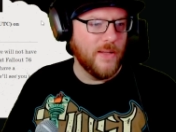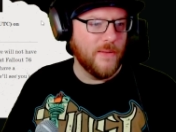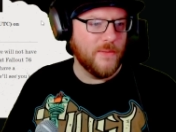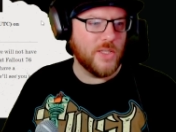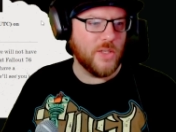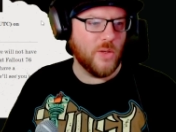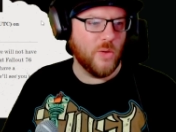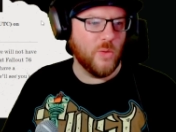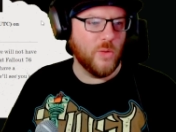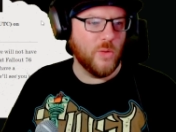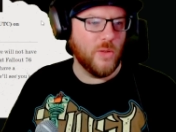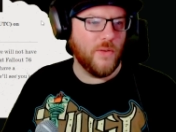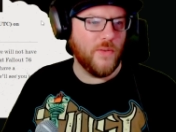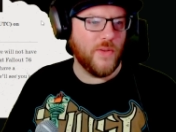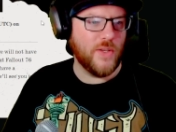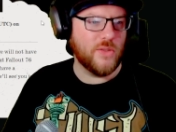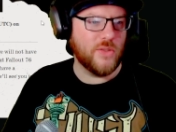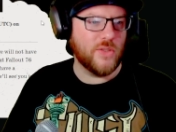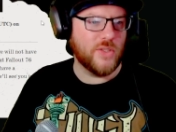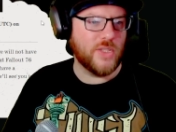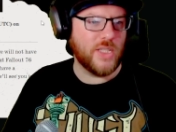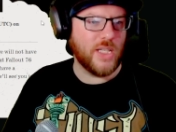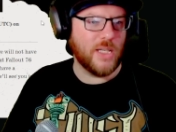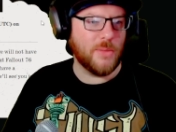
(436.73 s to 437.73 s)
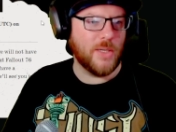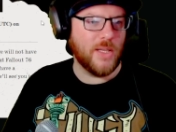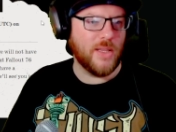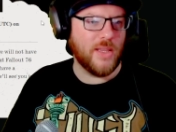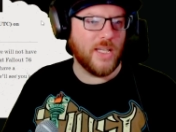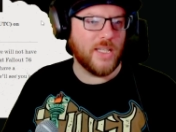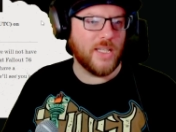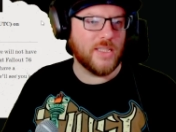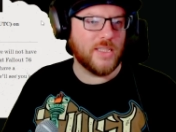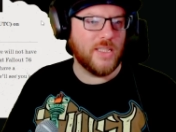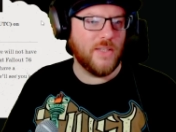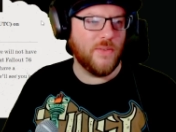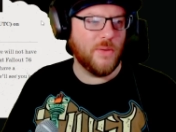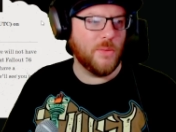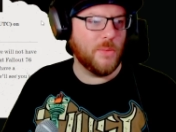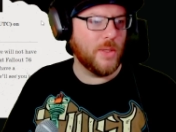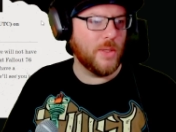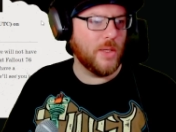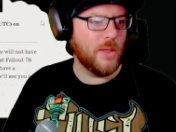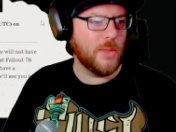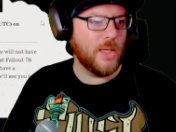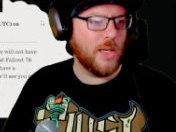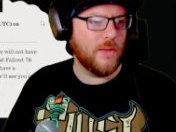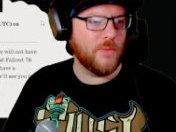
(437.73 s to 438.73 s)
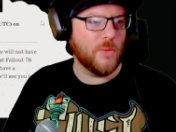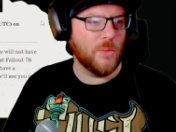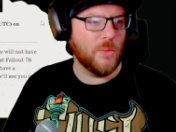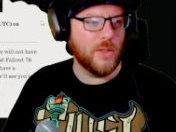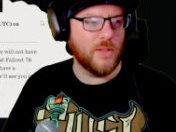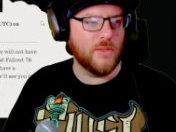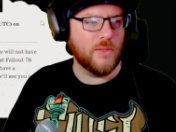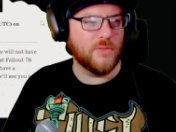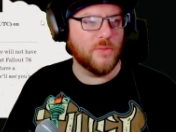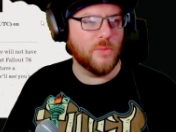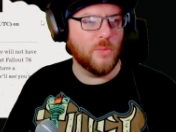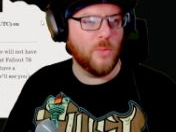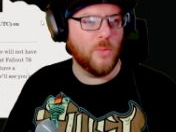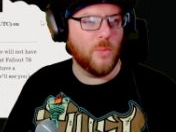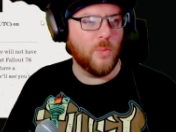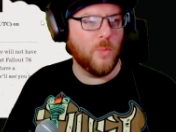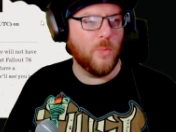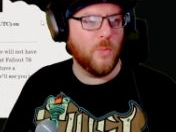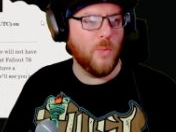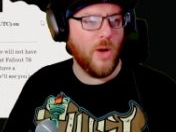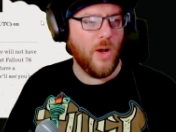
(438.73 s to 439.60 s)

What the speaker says: To all of those who celebrate Thanksgiving, we hope you have a wonderful